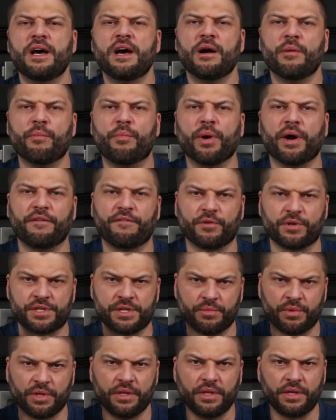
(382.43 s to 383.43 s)
But for
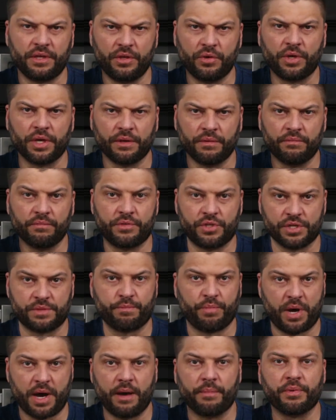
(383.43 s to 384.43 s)
something that you can just
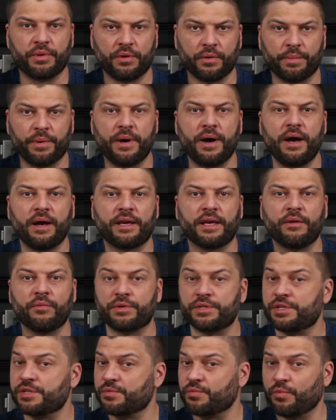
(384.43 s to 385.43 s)
pop in your pocket,
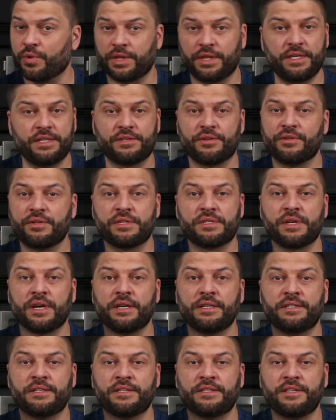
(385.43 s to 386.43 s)
which is what these are
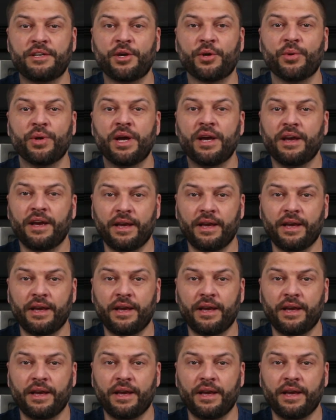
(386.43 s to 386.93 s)
designed to do,